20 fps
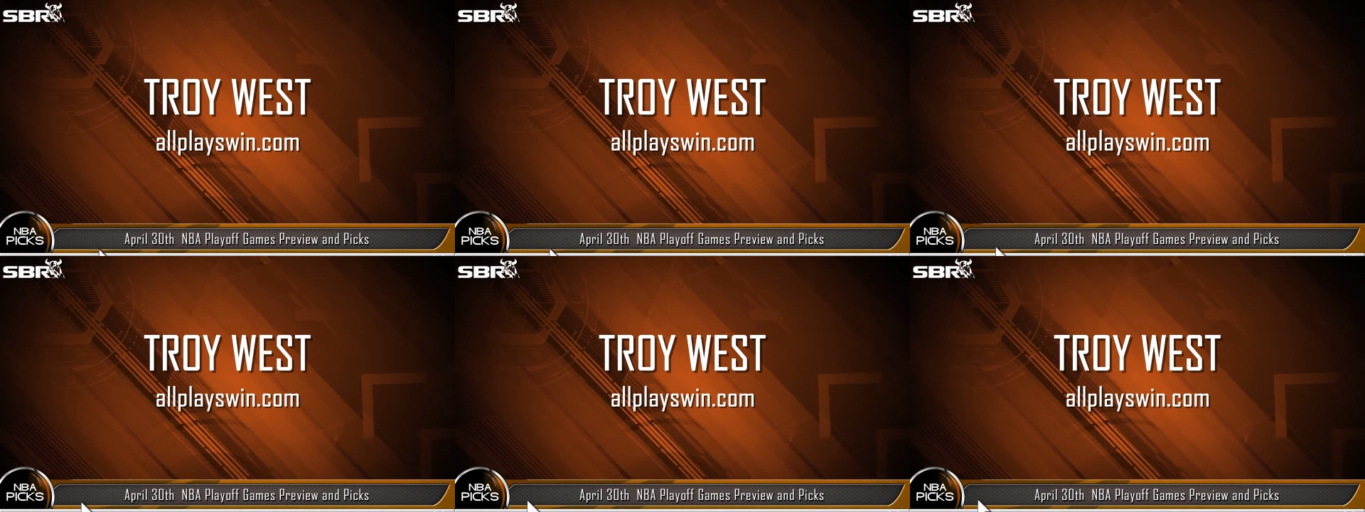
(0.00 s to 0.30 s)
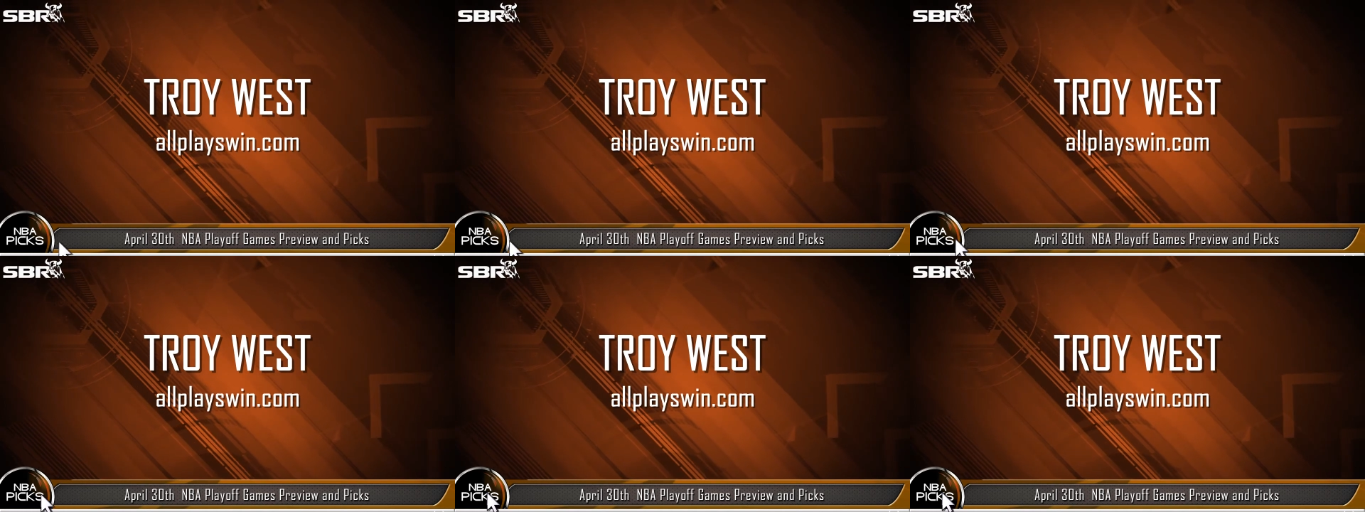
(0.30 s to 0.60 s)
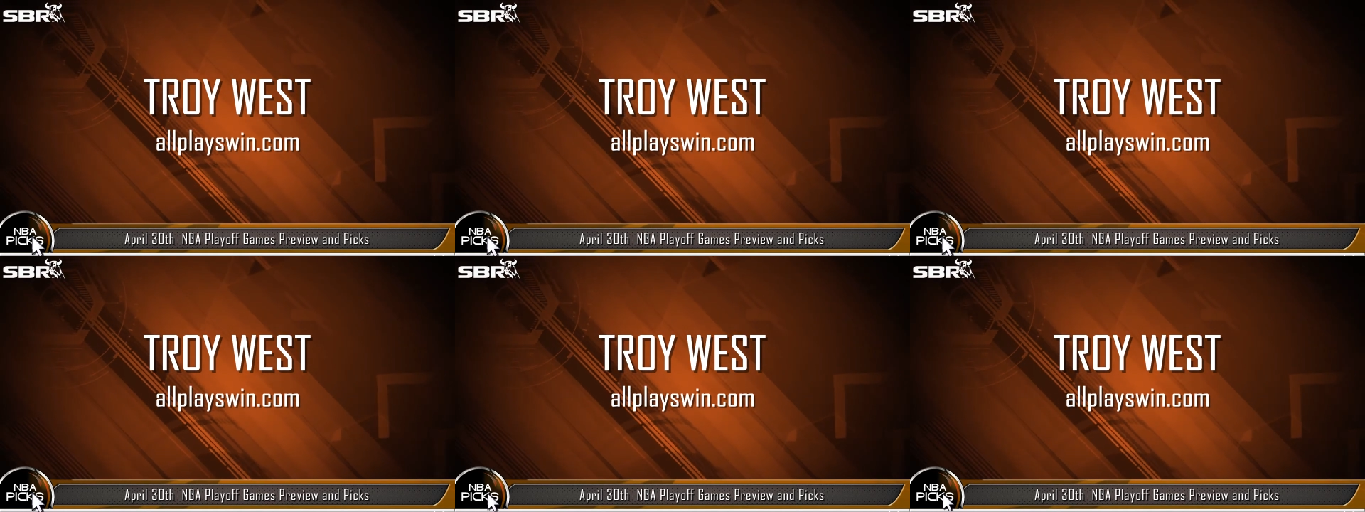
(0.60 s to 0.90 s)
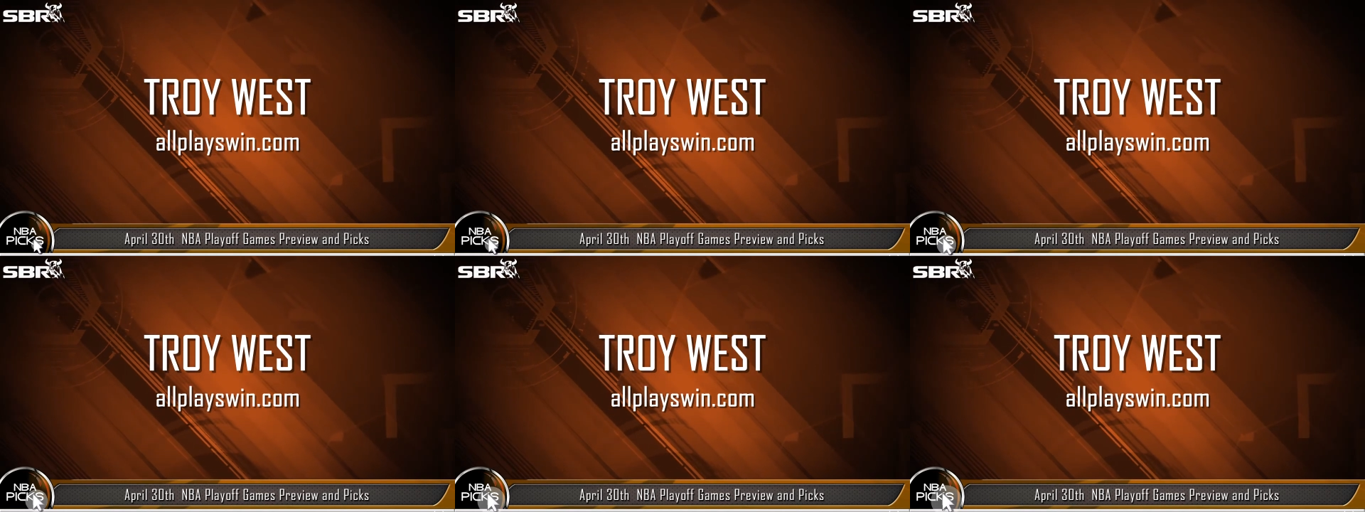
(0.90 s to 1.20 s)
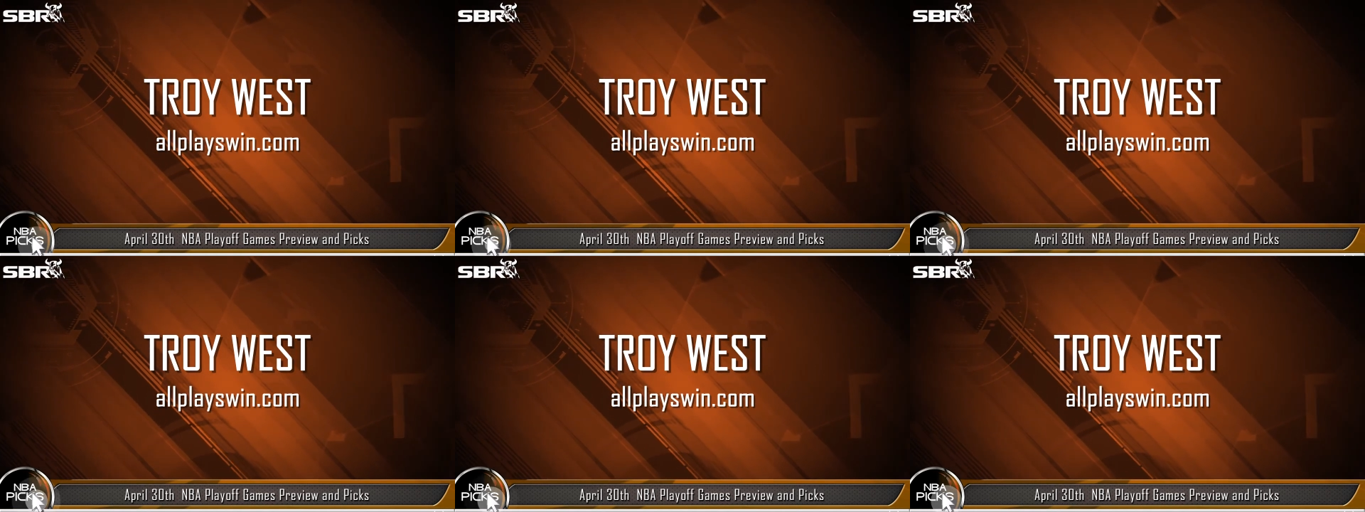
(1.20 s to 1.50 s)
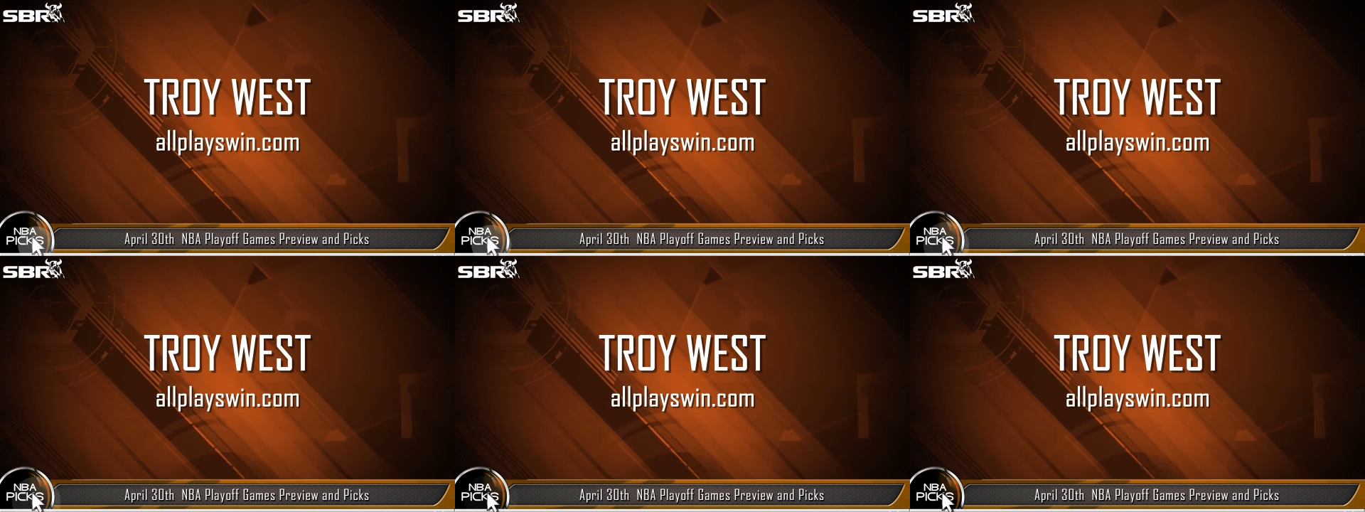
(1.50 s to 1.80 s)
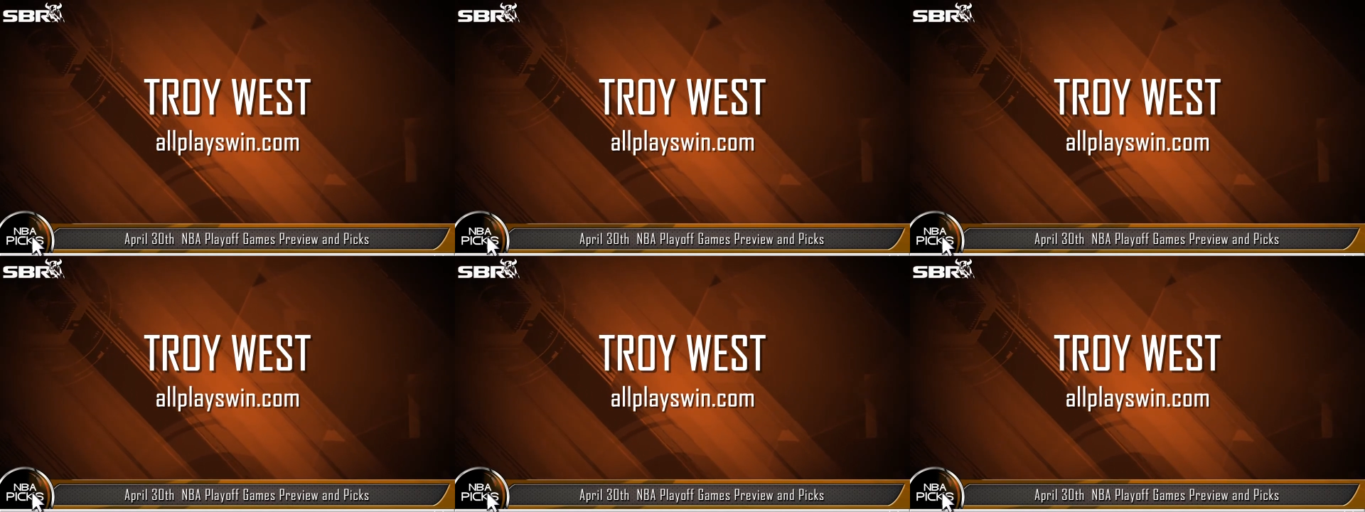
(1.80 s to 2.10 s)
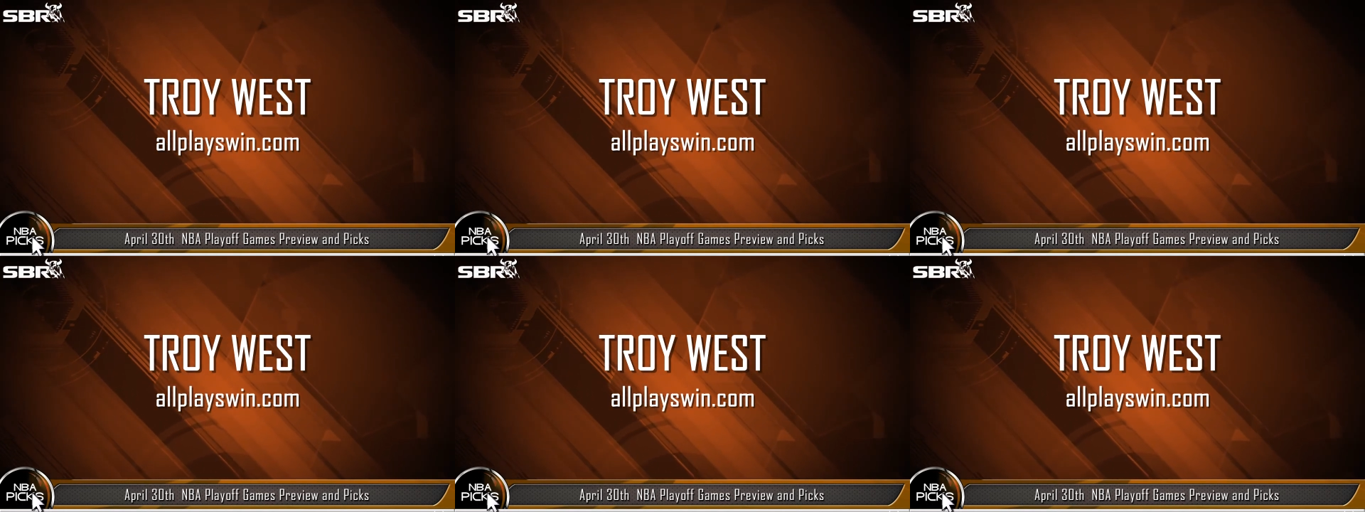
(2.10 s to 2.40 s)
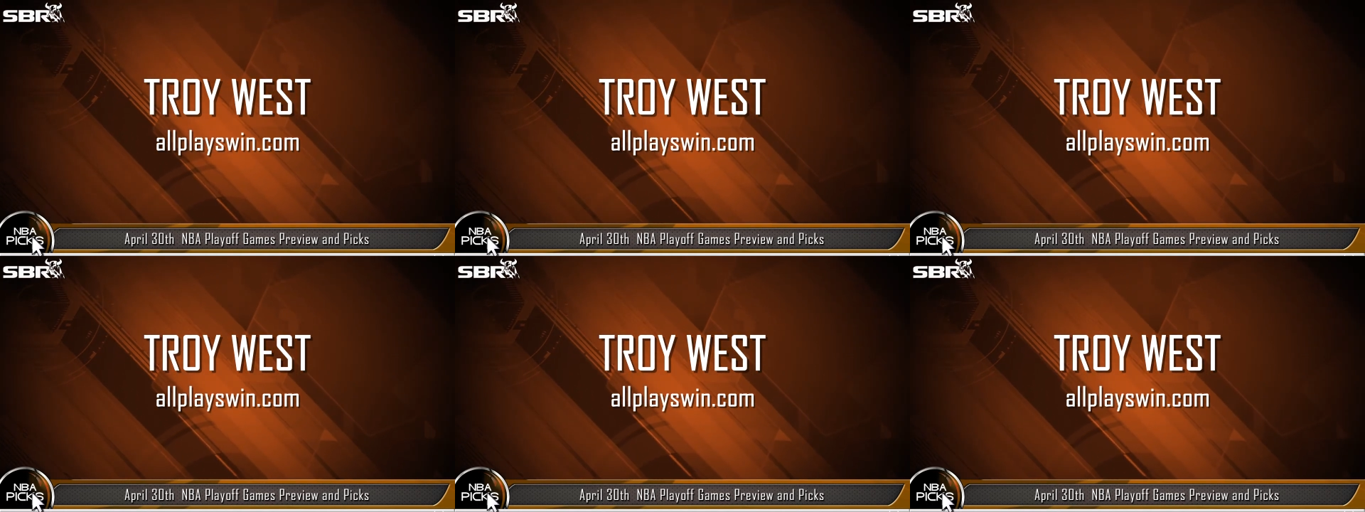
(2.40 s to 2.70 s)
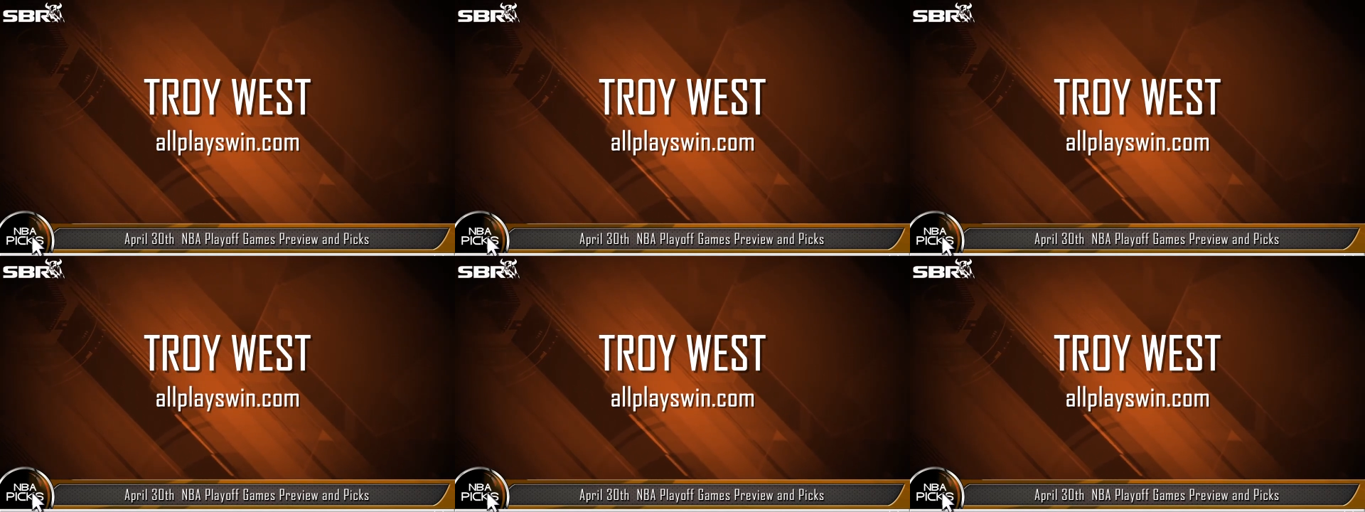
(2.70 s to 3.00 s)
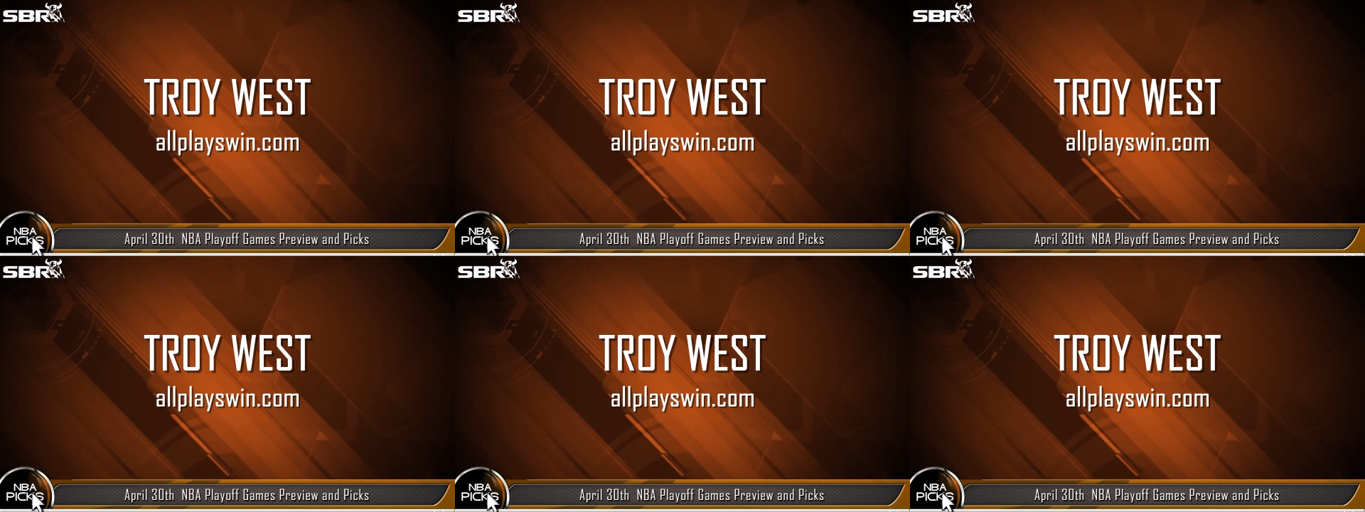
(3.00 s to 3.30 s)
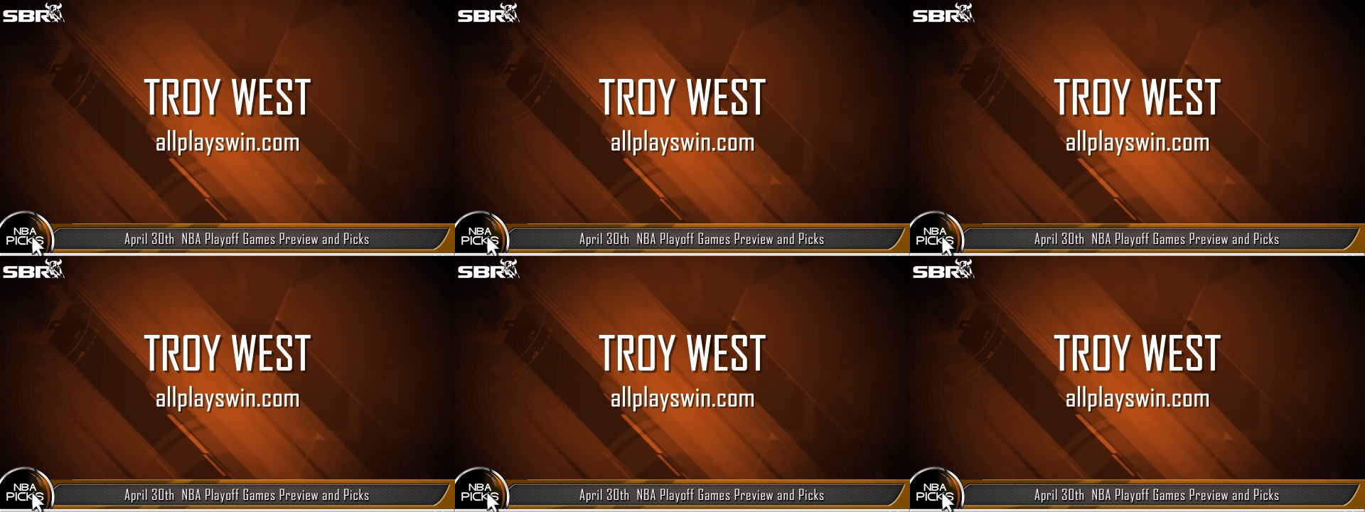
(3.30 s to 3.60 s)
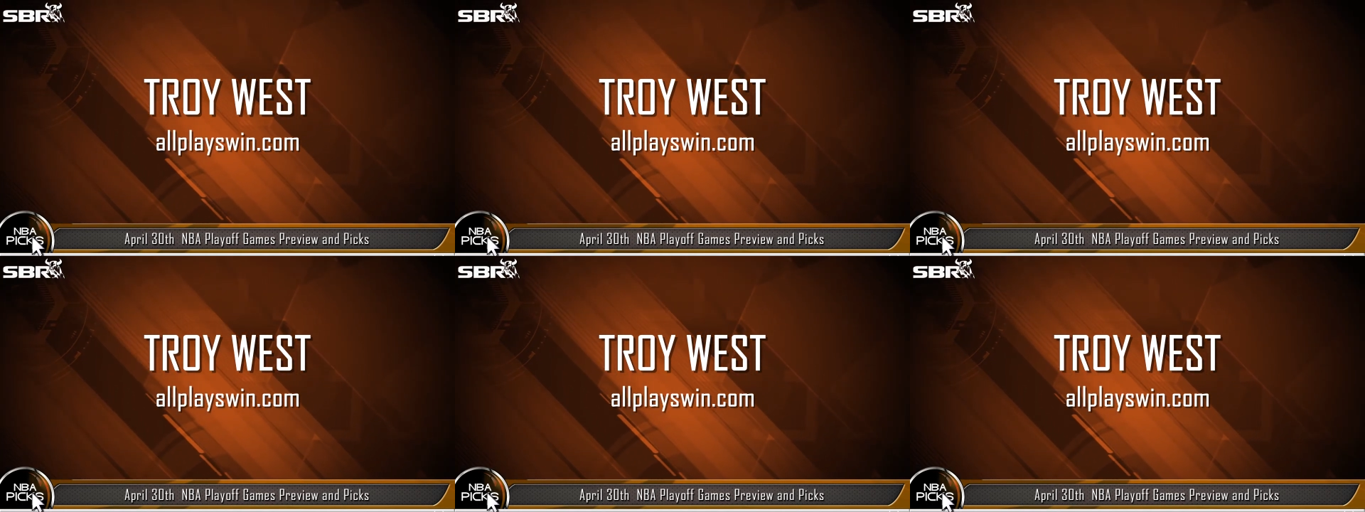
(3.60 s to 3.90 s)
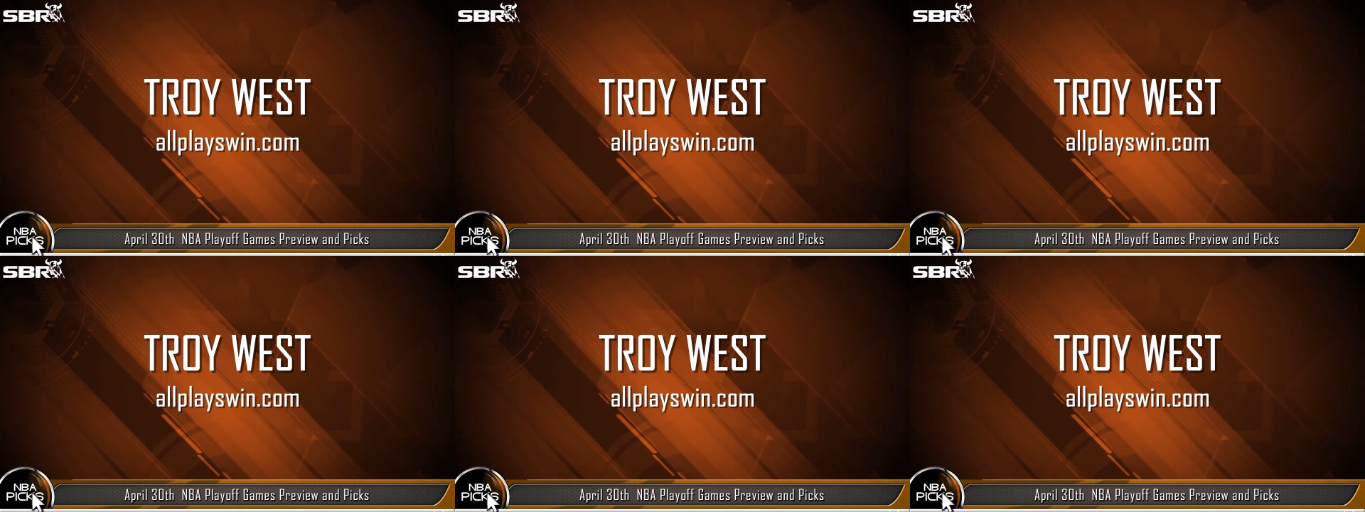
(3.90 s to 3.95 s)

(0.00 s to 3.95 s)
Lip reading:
Nobody's mouth can be seen.